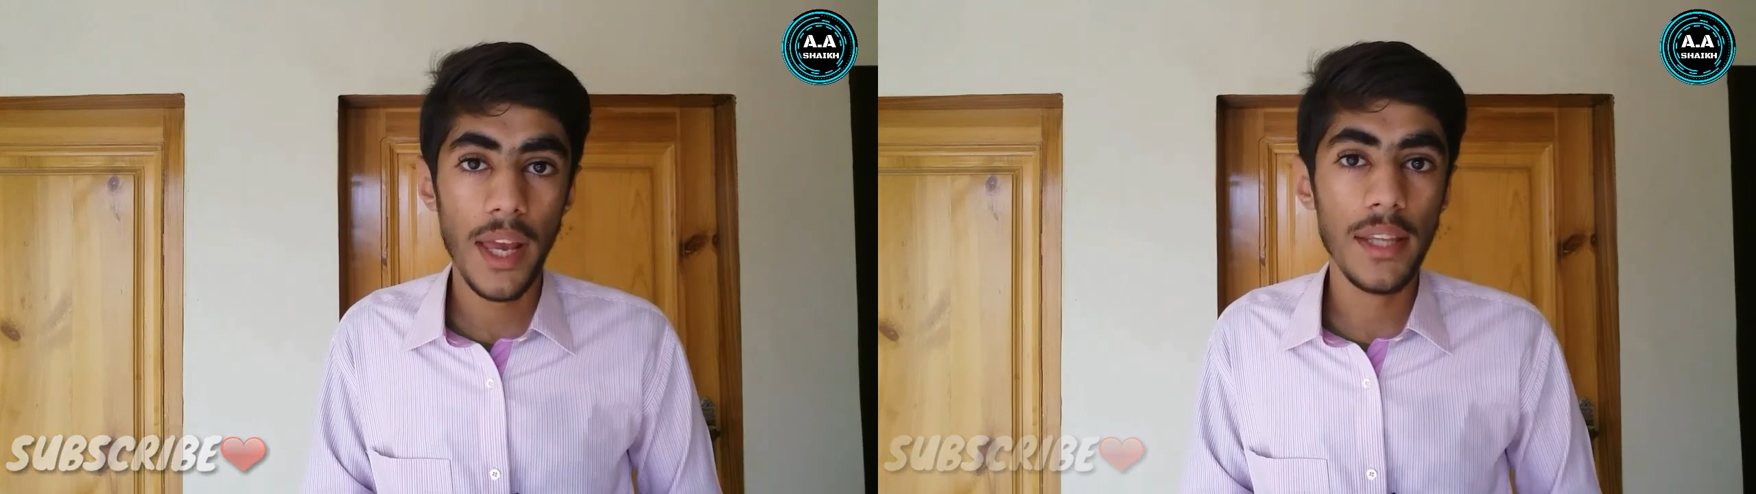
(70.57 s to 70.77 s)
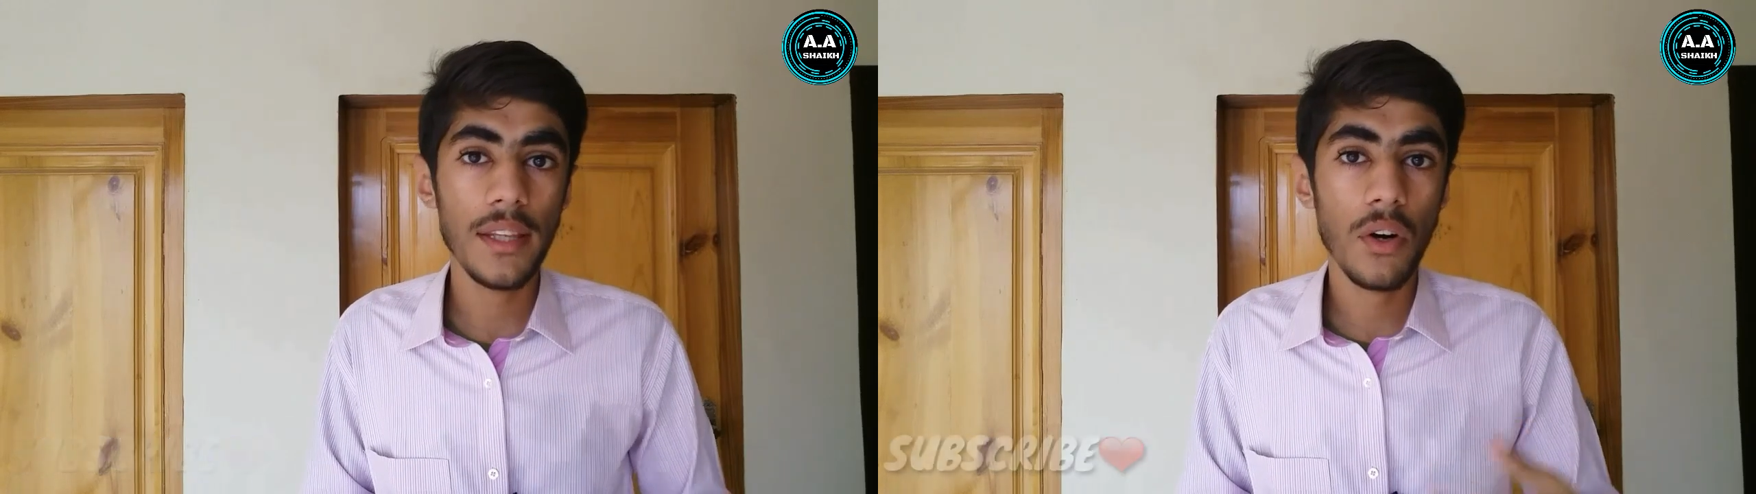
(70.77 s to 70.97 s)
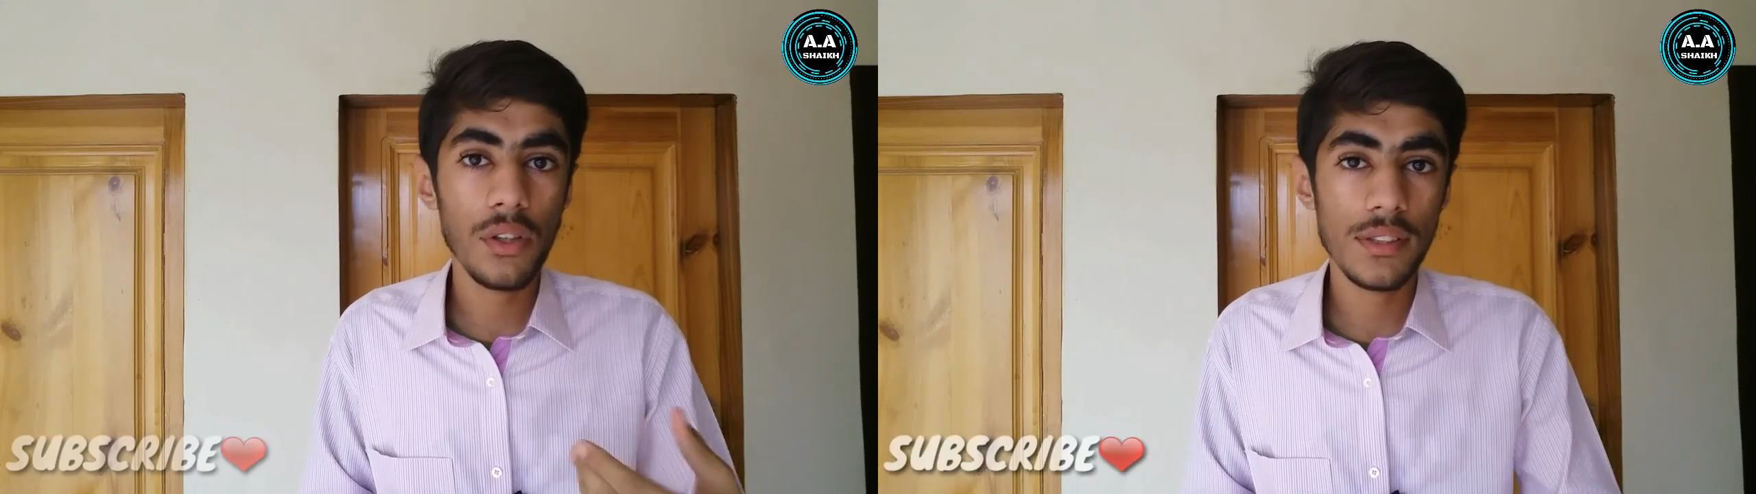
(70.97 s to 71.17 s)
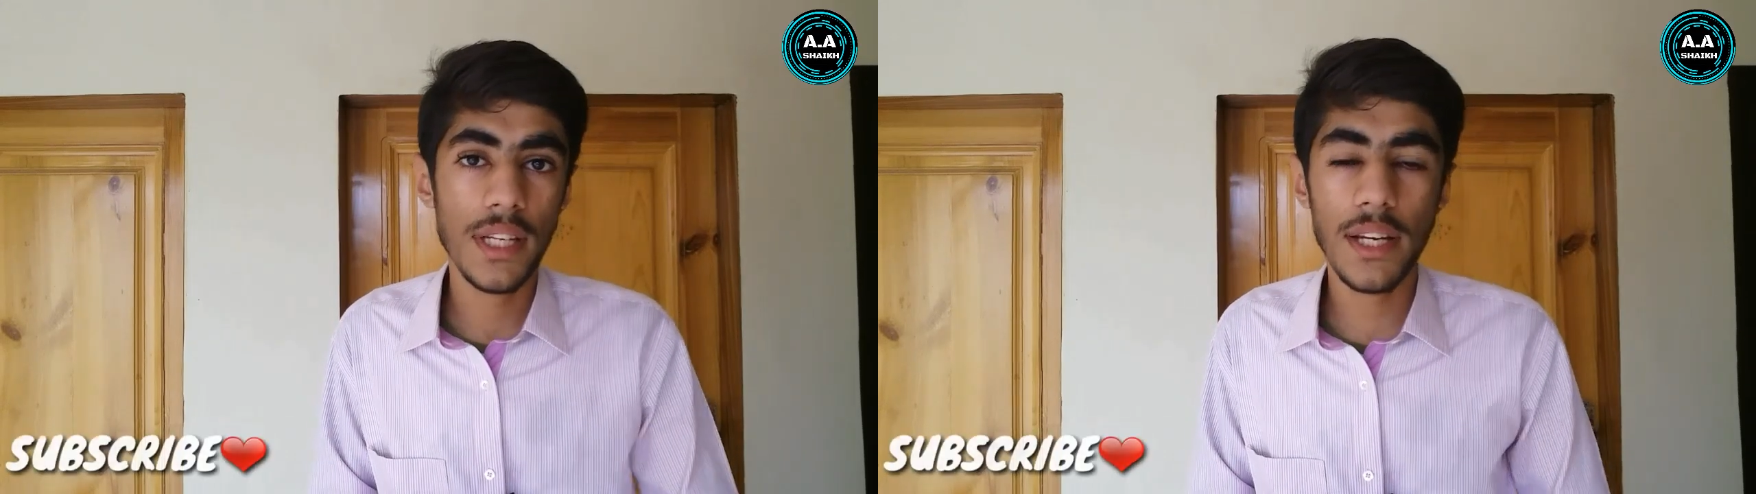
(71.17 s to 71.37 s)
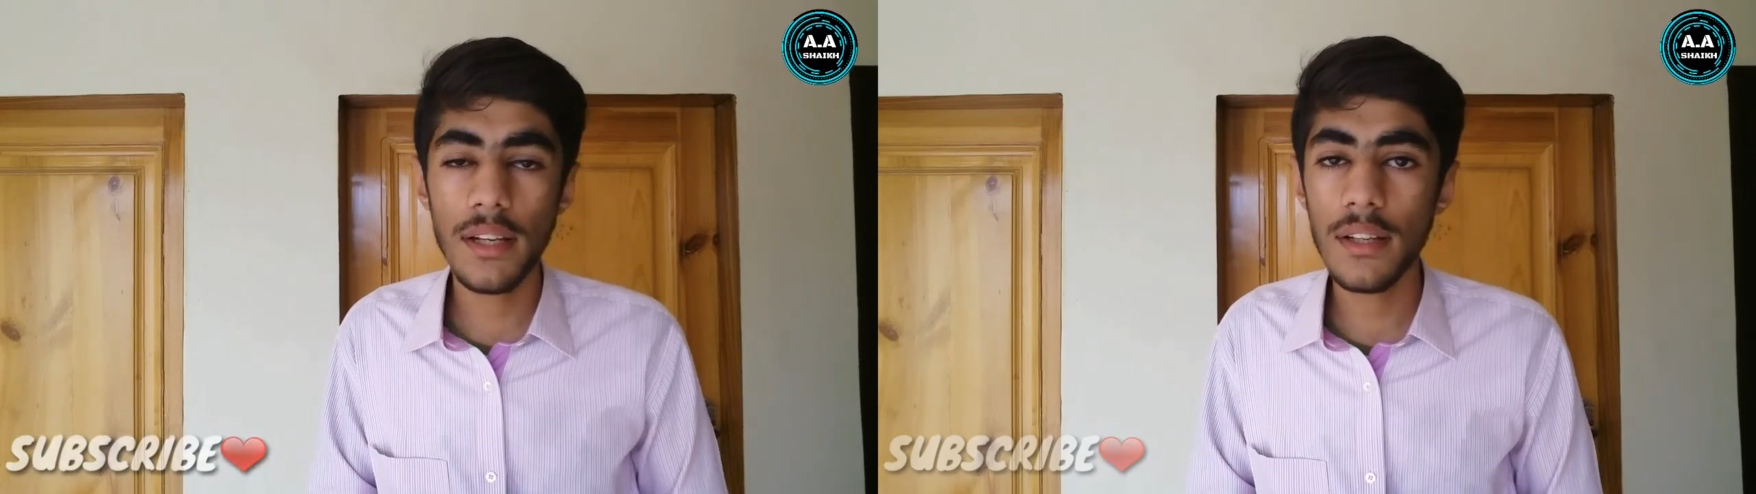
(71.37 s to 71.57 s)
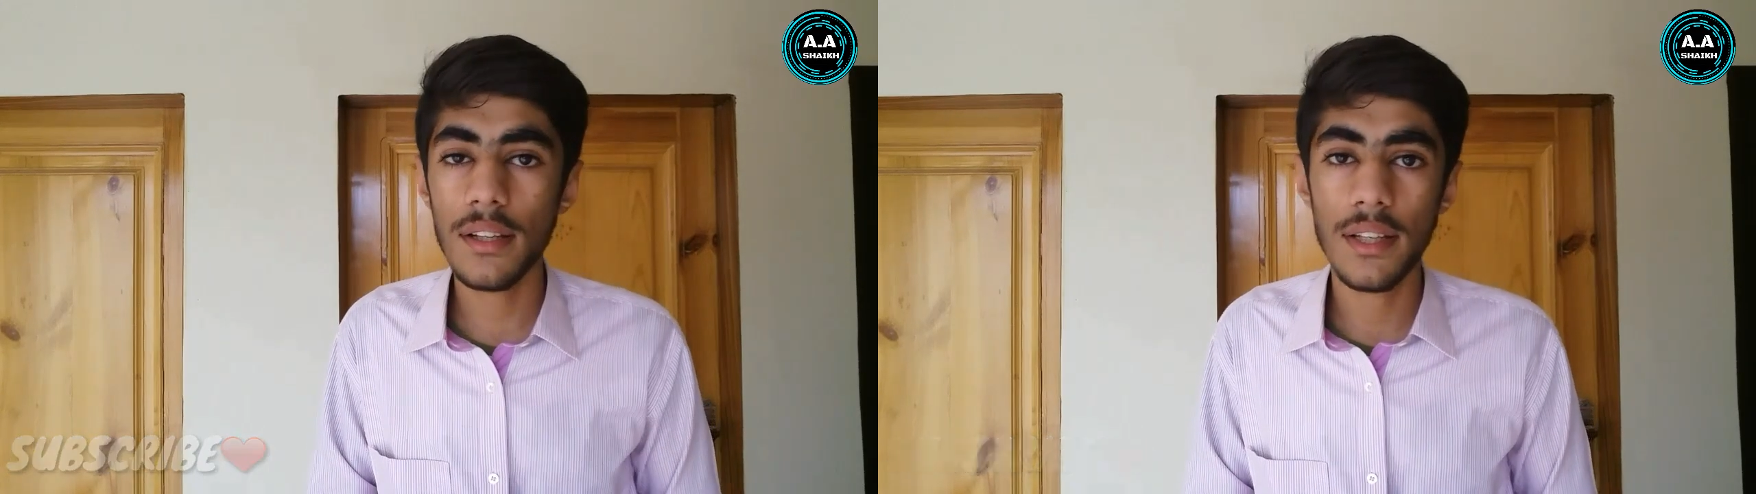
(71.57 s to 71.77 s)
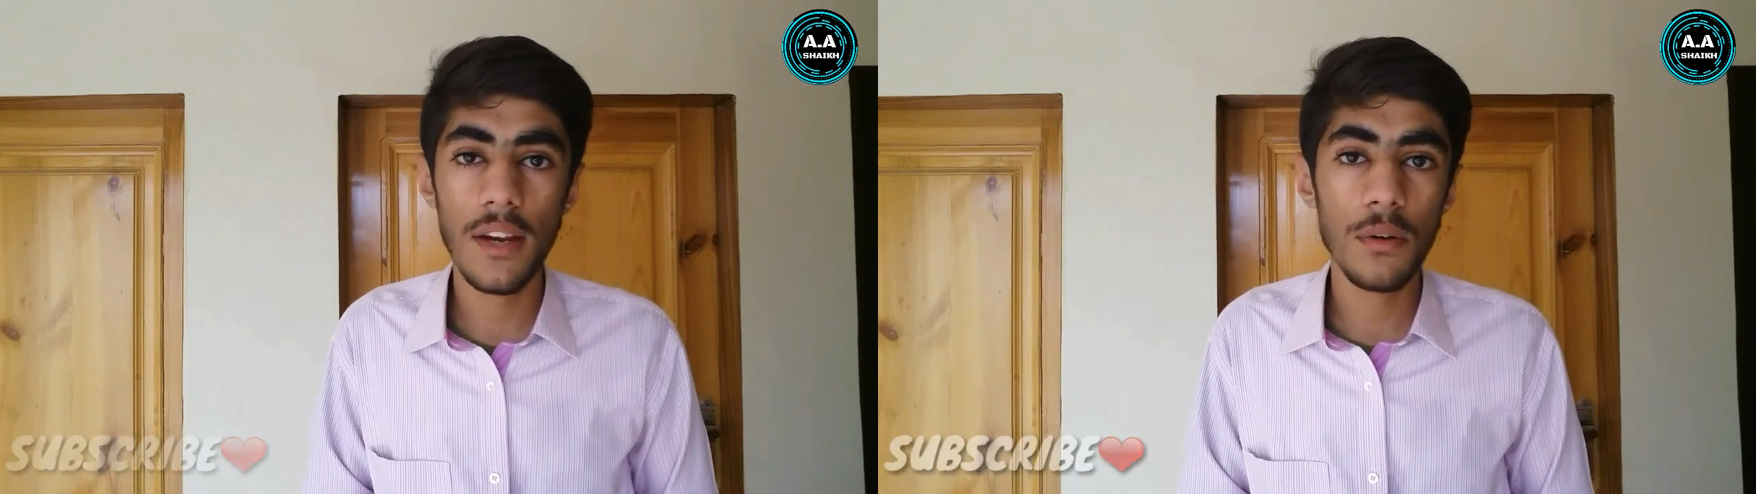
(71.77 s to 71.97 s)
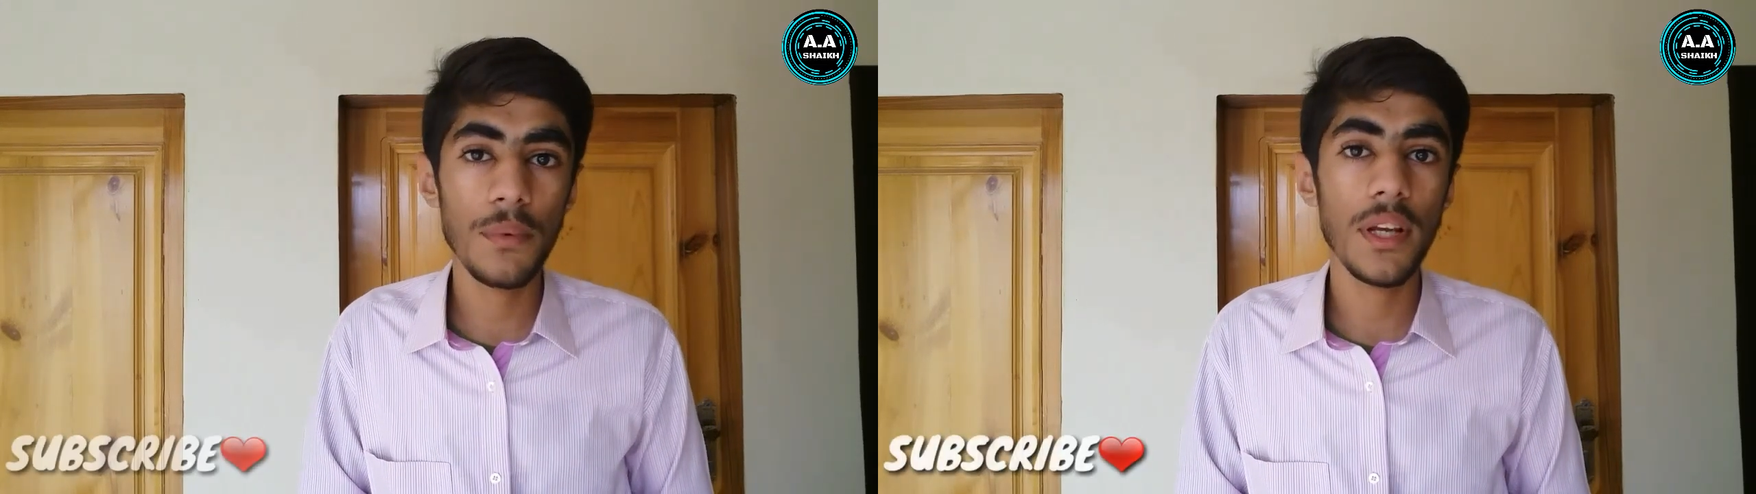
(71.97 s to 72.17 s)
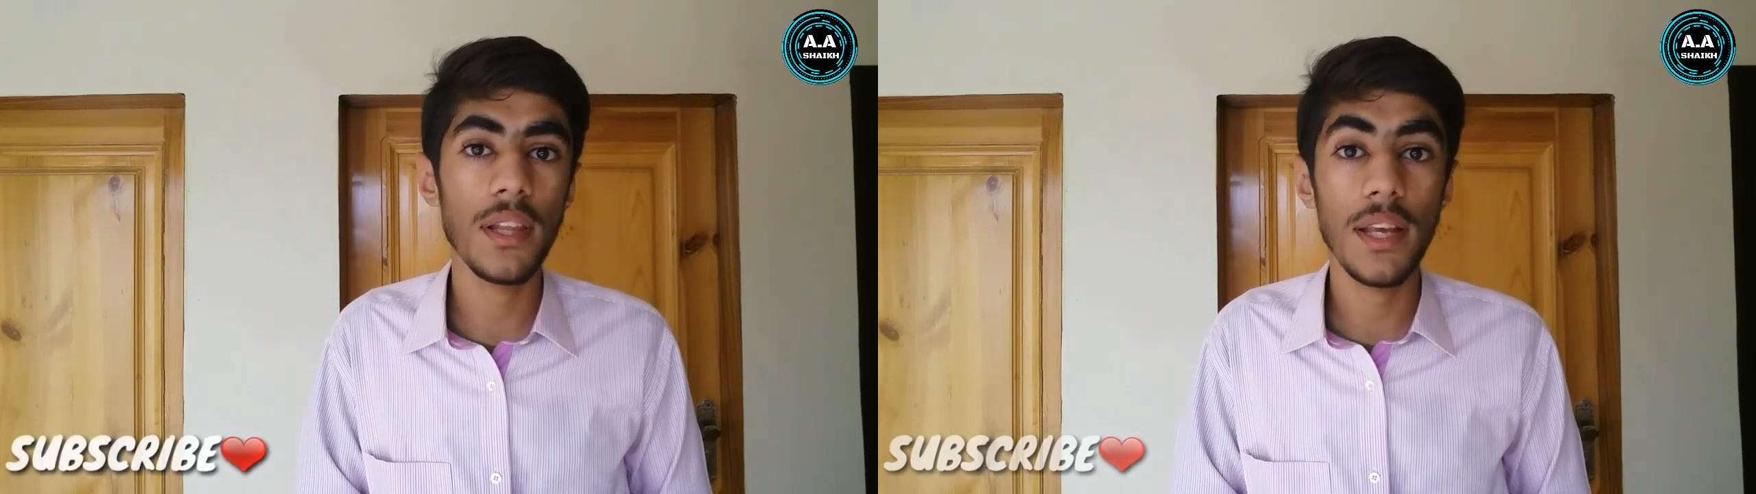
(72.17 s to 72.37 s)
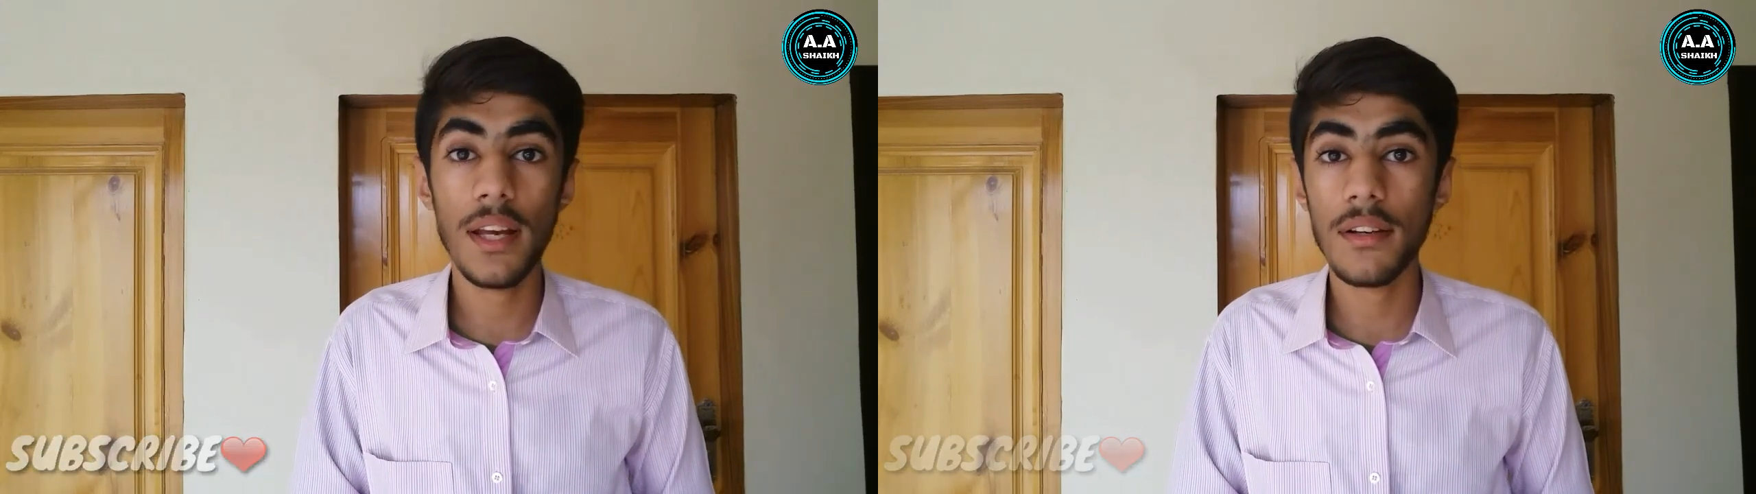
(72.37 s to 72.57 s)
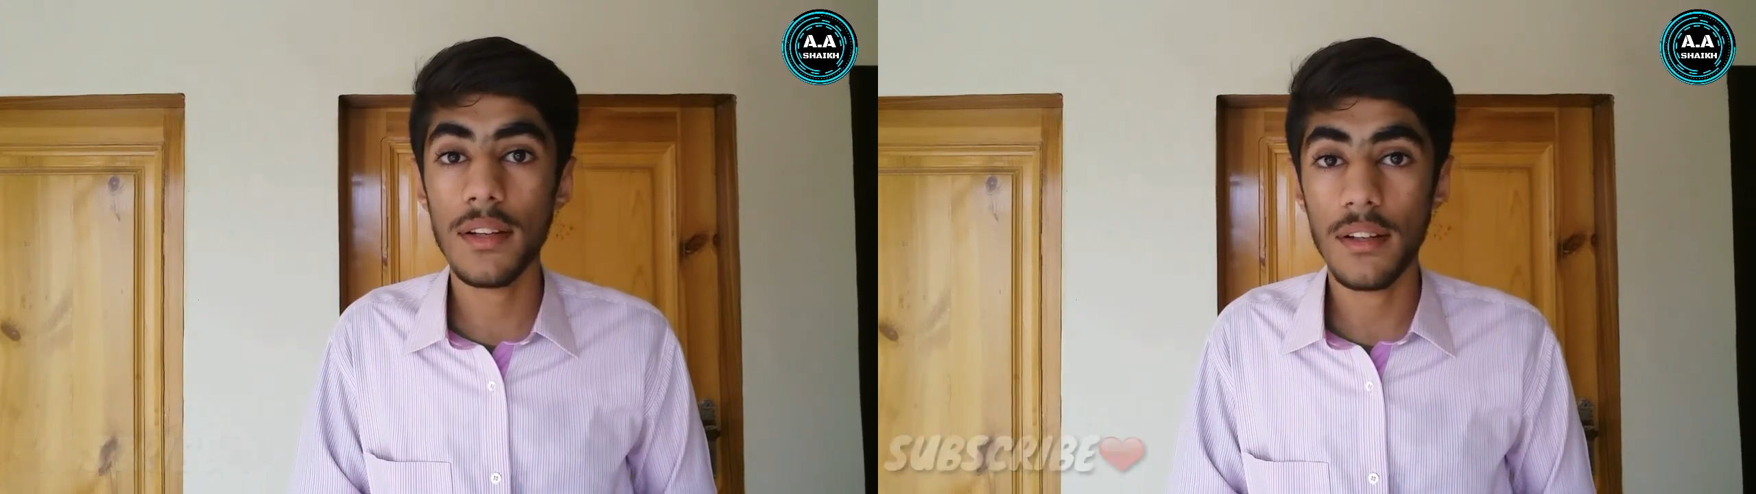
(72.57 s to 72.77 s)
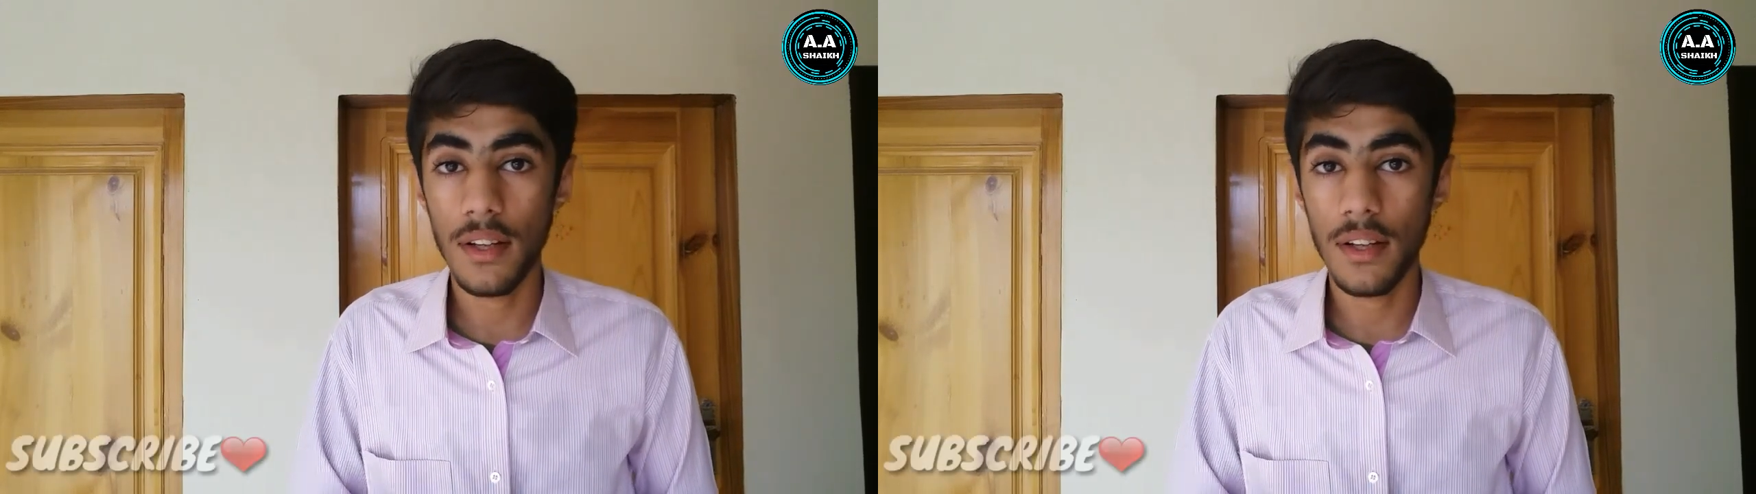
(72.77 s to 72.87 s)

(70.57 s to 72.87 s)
and on the second there will be a layer